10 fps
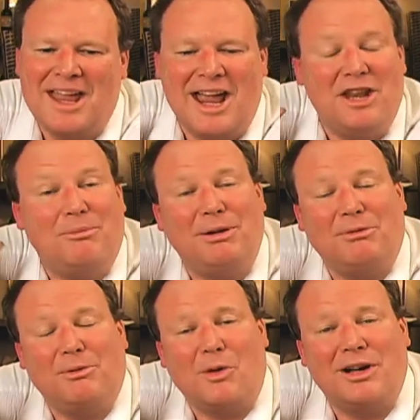You'll be
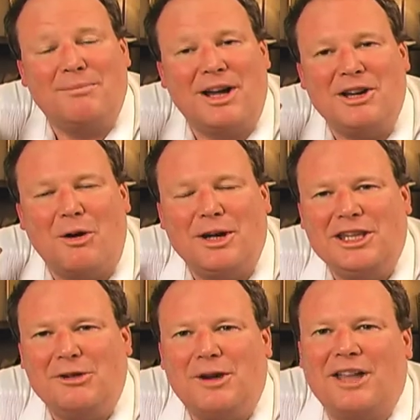rewarded by knowing
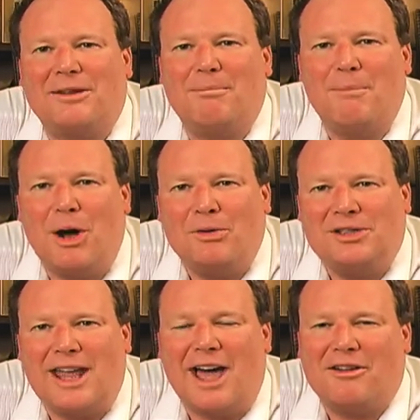you got the
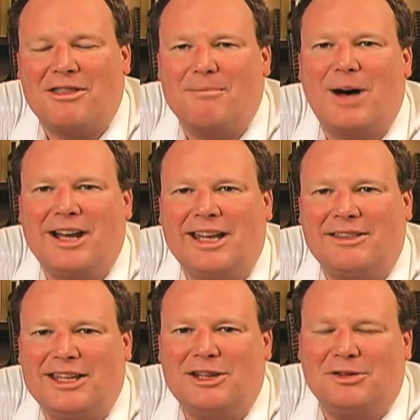most out of the money
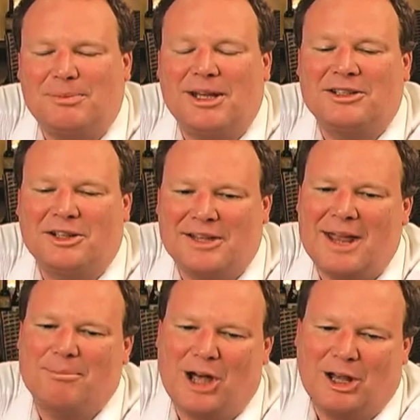that you spent on
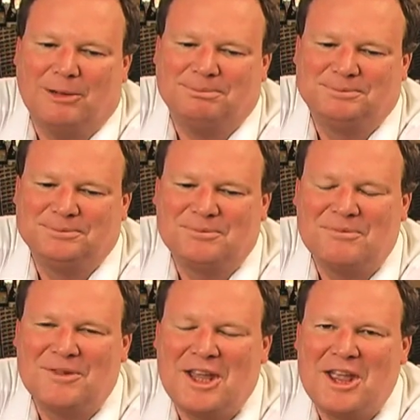that bottle.
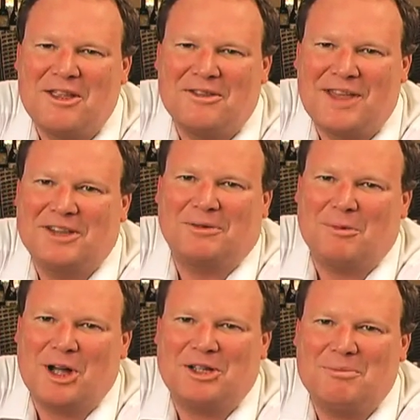Thanks for
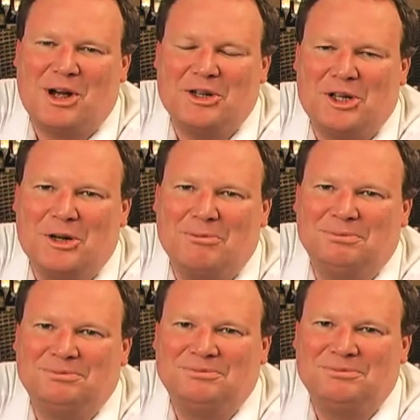watching Bonjour.
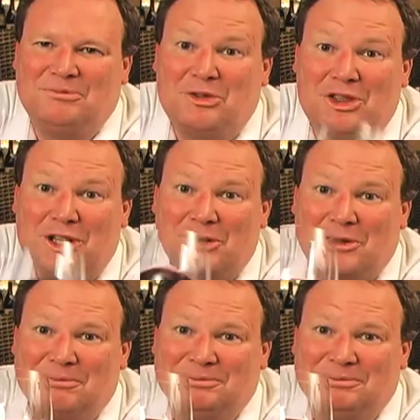Cheers.